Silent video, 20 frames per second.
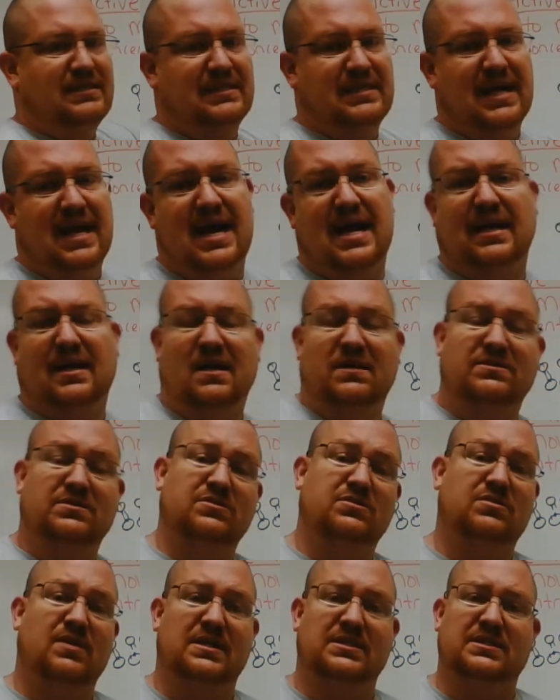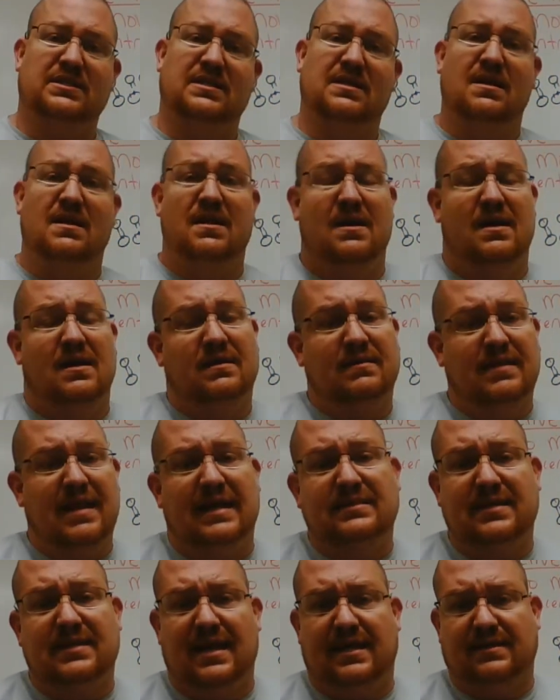to high concentration.
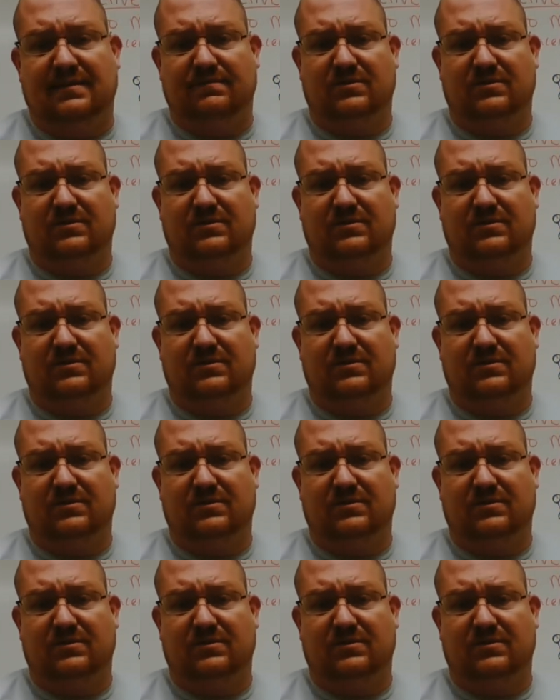That's active